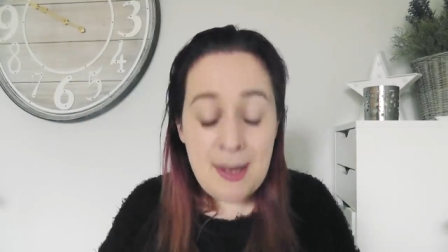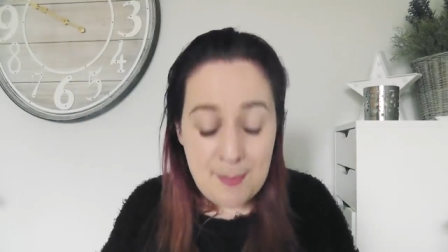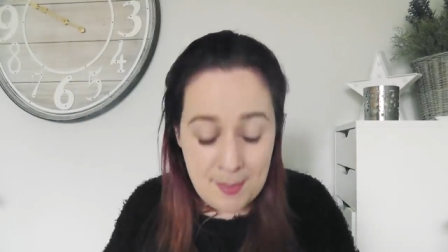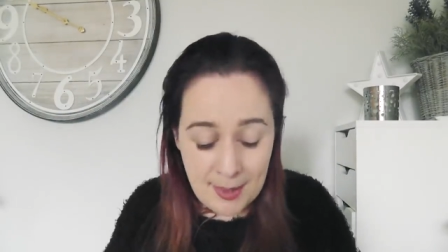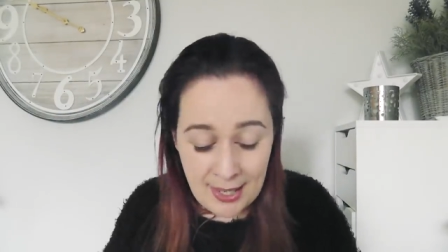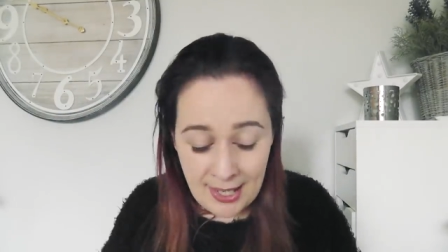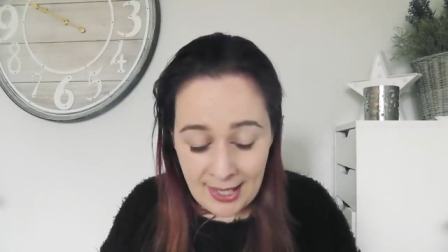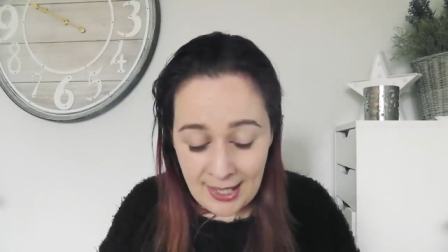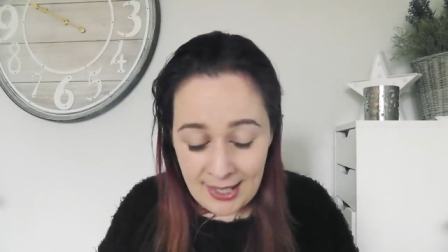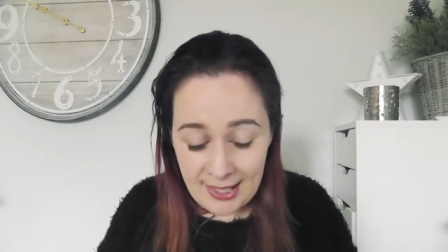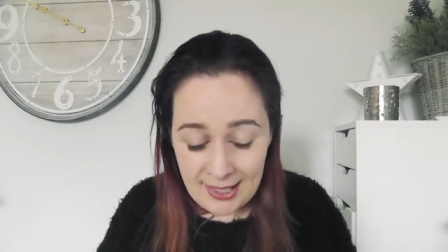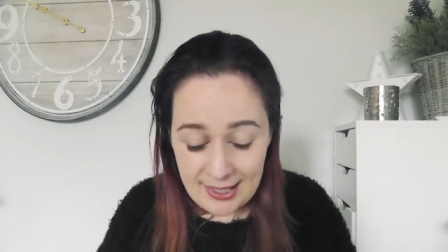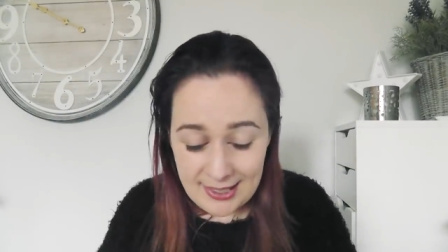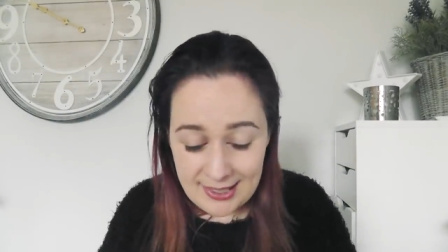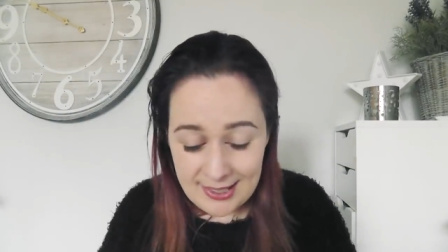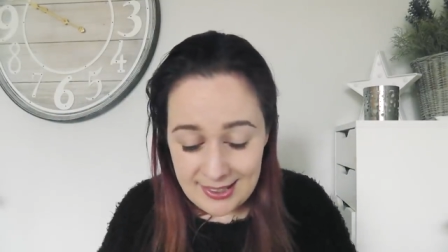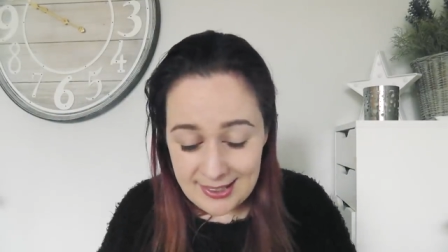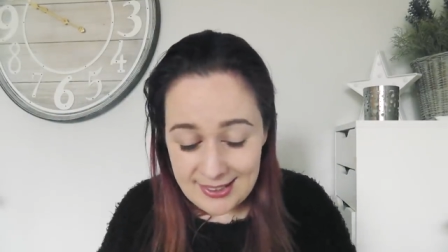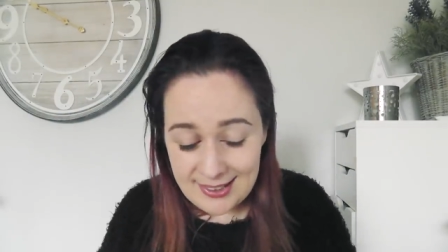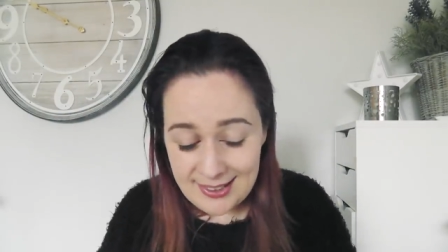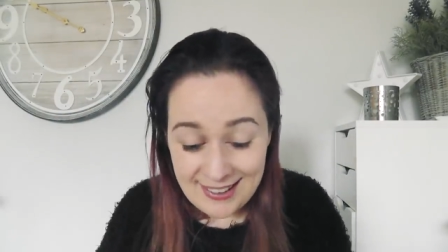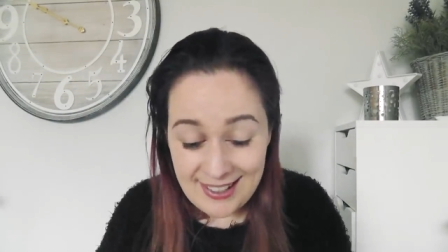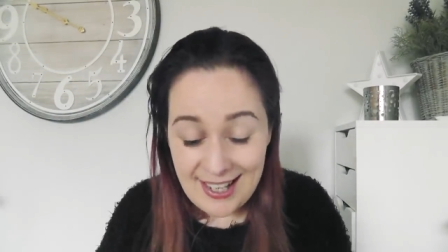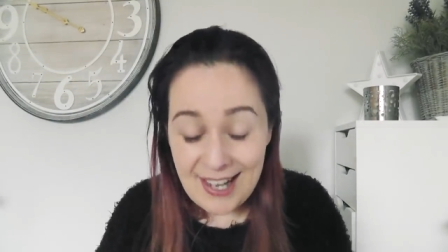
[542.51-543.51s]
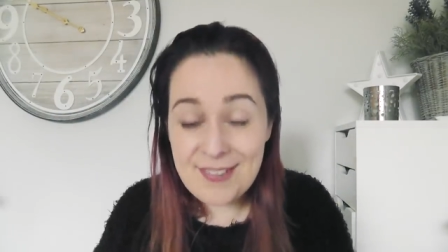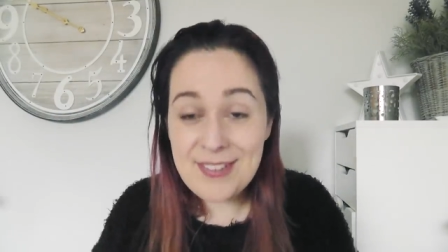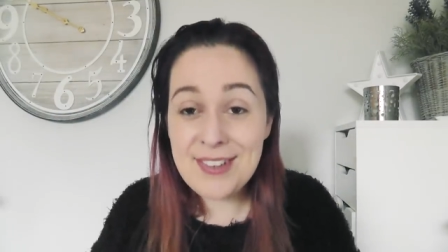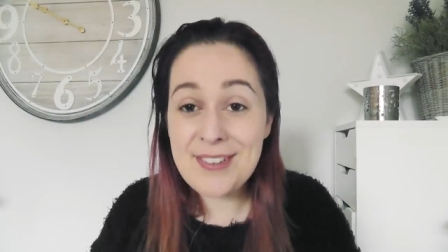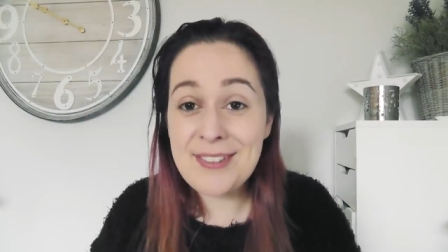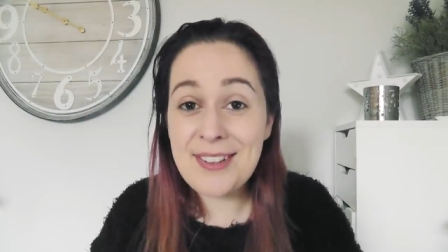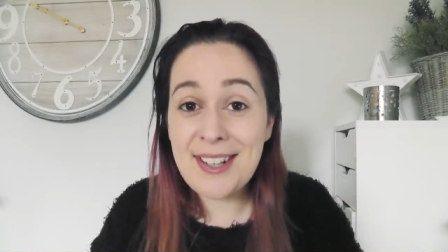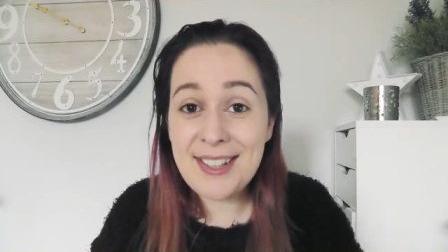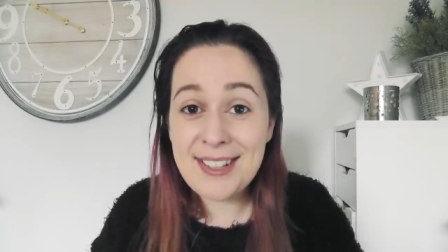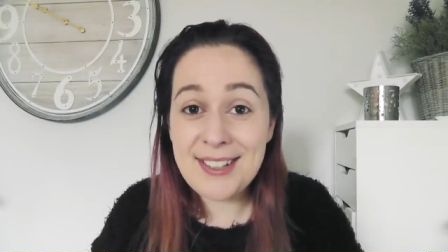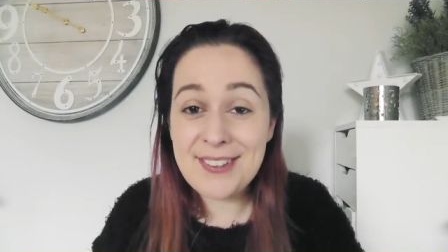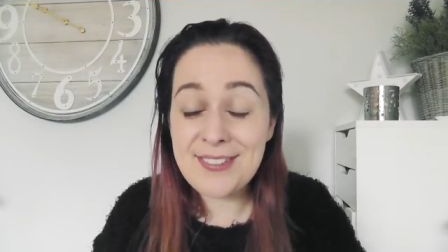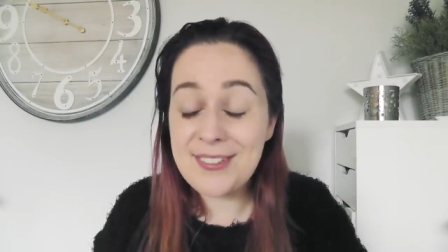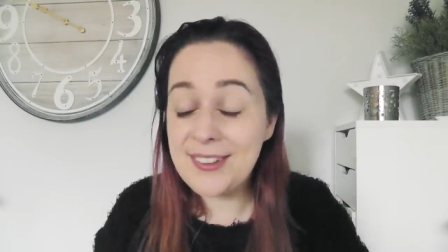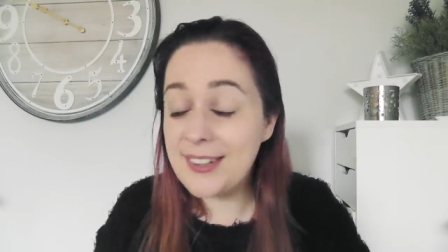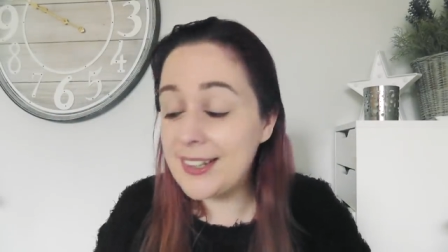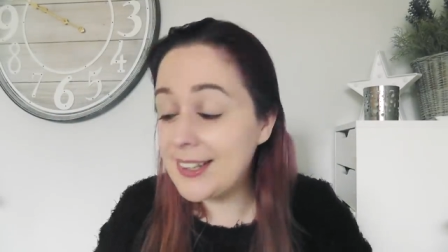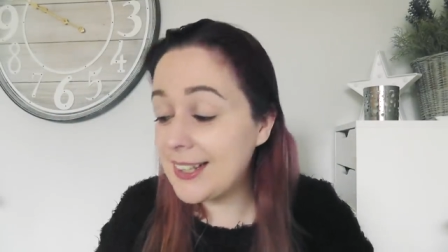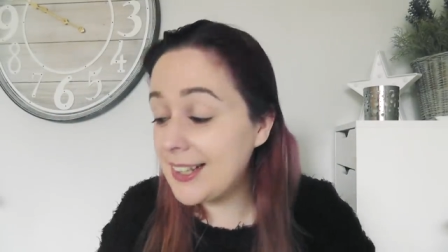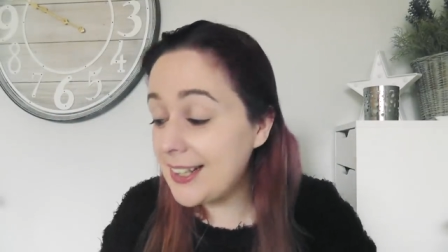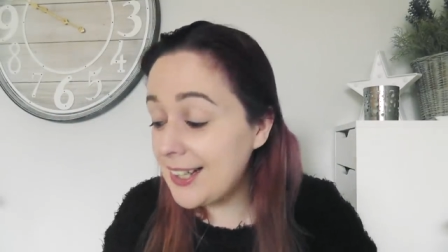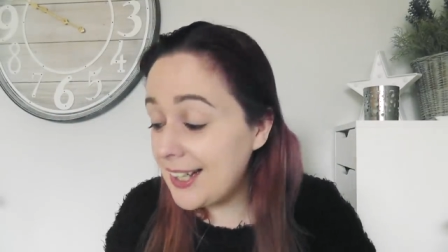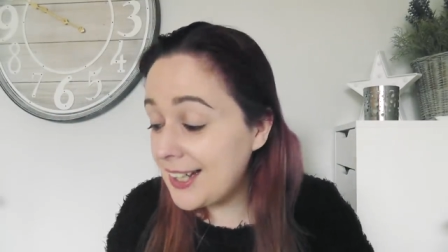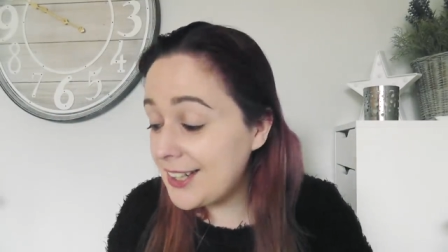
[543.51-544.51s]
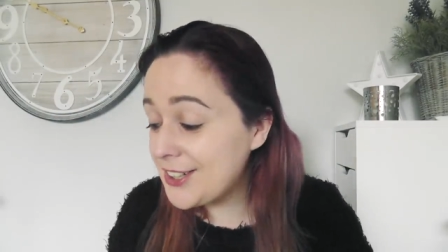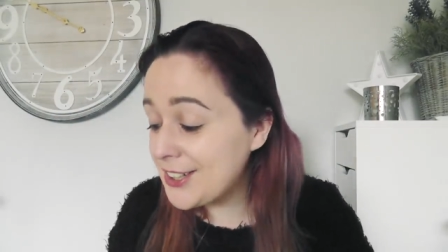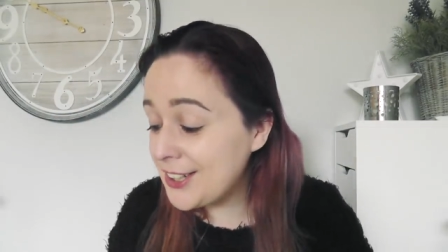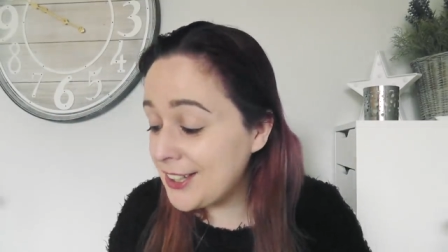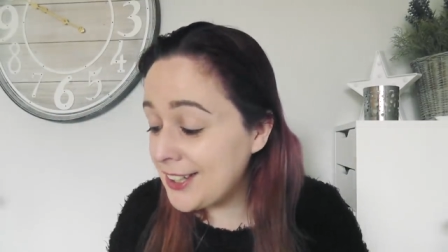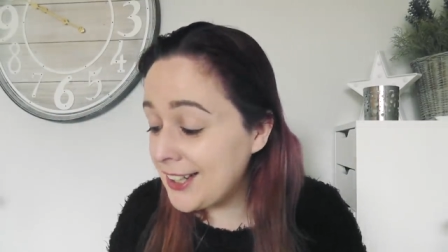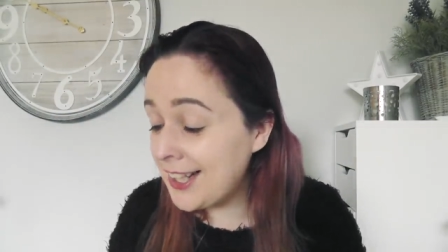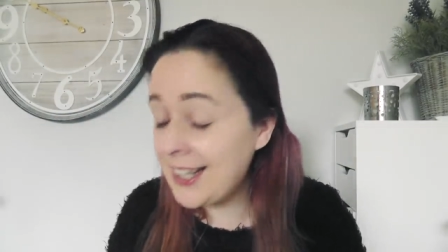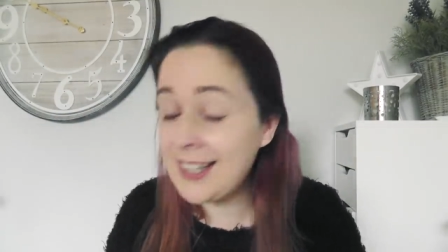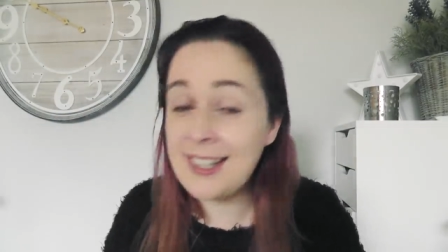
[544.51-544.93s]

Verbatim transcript: a bike and have it ready for collection,